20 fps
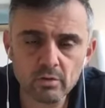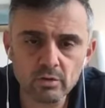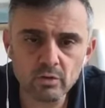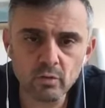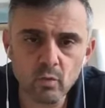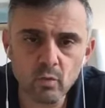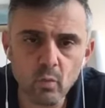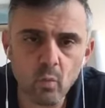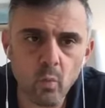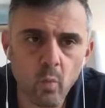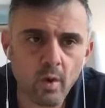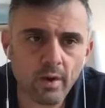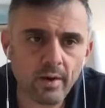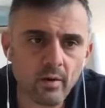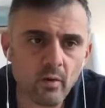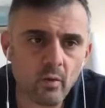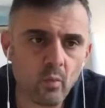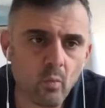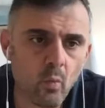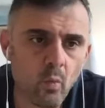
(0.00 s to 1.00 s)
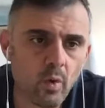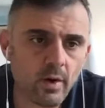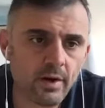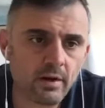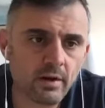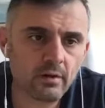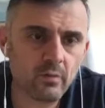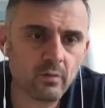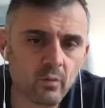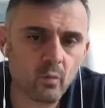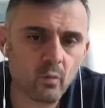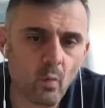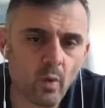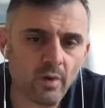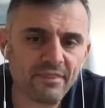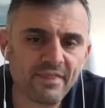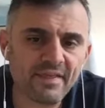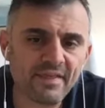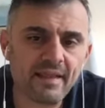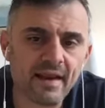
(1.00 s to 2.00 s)

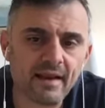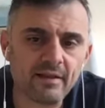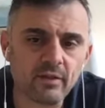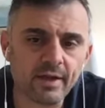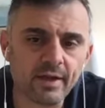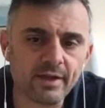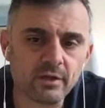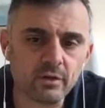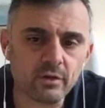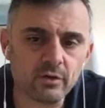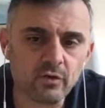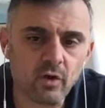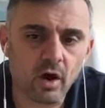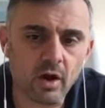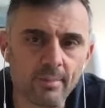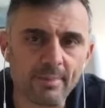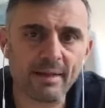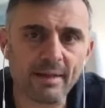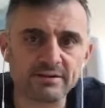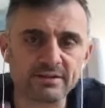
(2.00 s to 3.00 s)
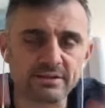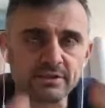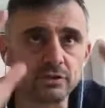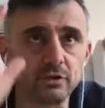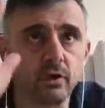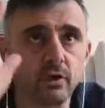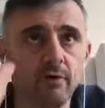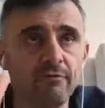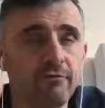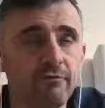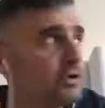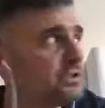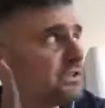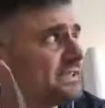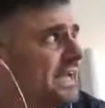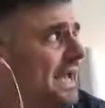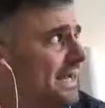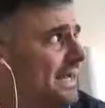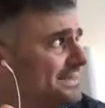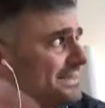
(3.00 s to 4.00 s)
One thing that I'd like you to talk about, since you're our first
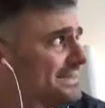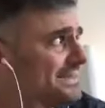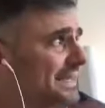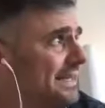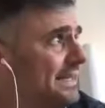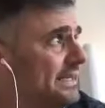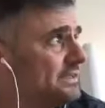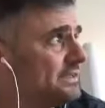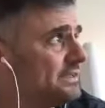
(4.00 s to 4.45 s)
guest, is a